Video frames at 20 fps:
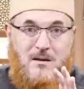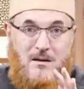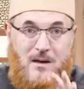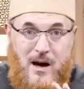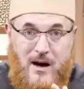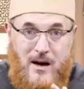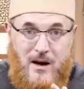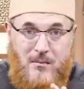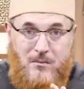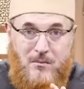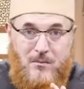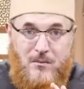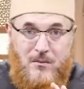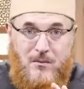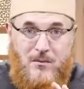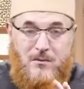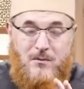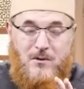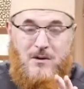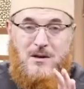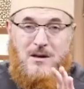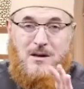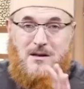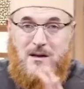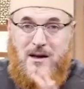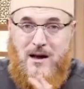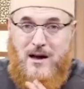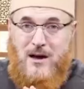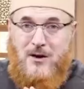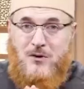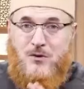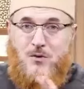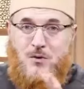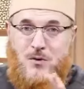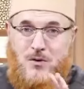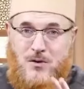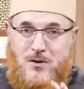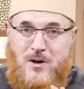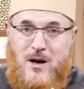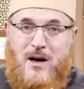Time, whether days
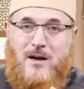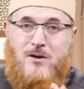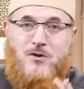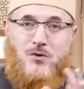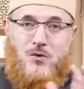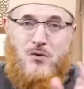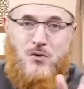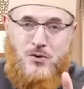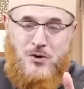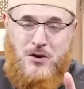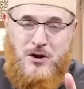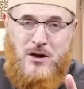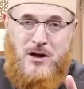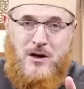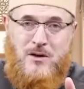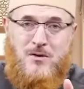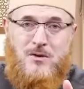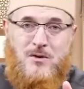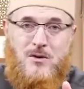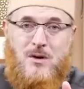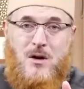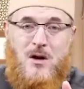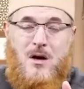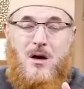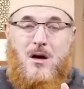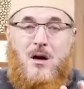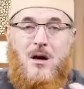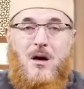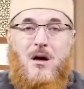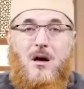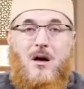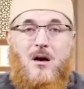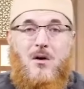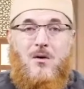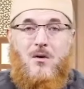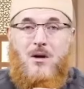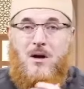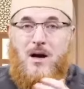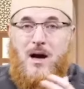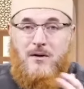or nights or years
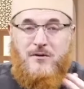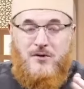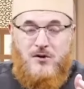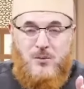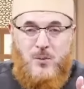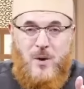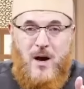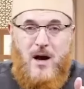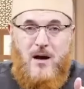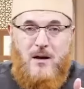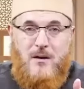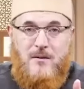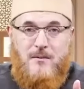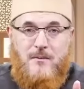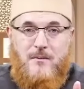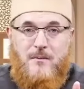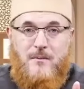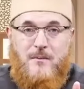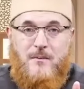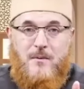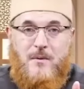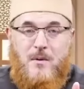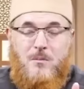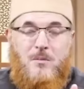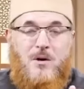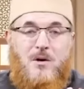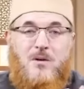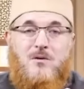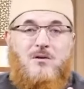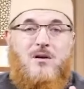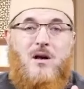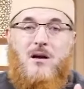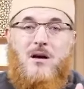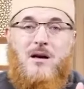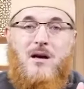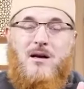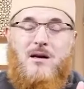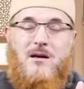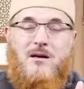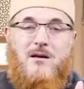or lifespan, because
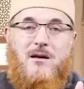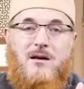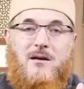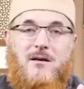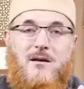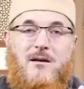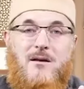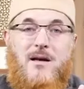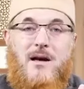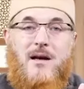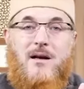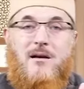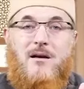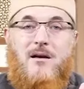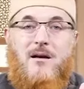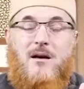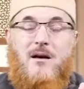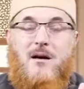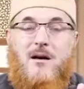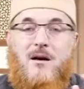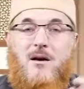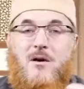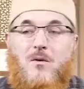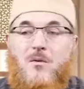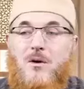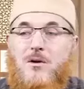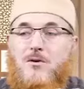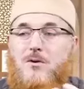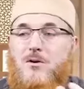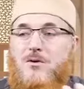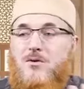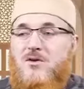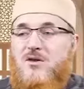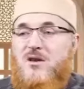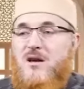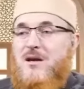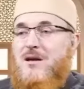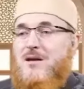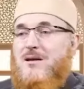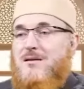Allah created that. What you're
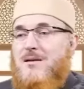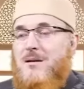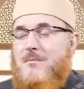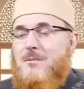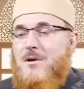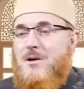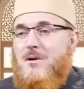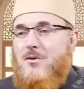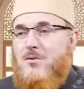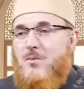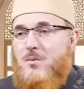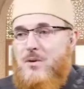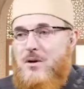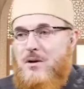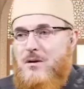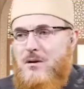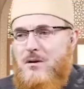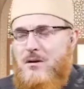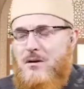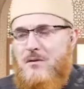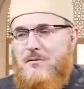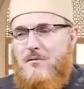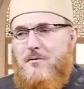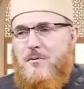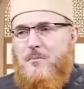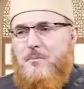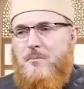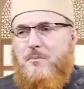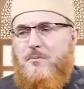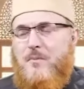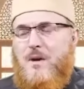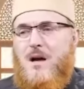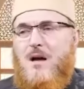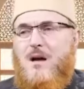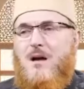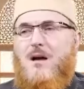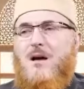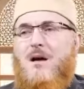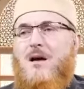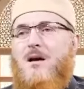saying is something completely different,
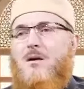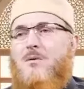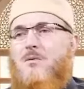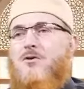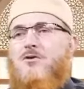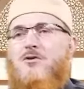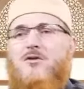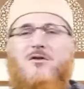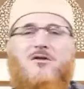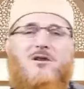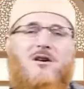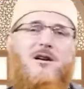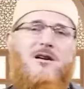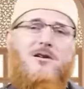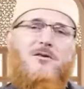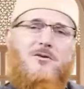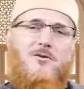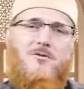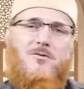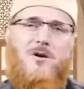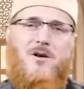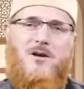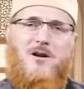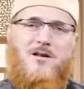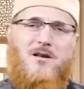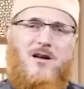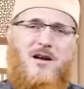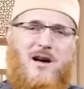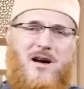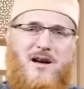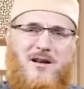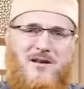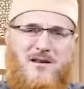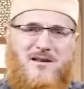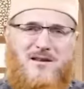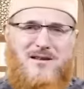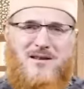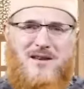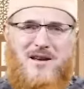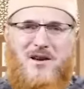which is related to another
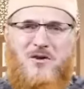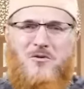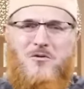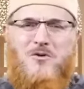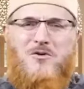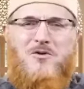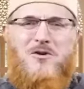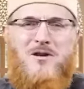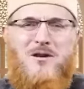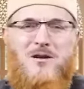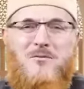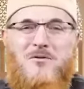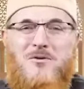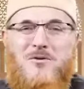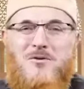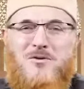hadith in which the Nabi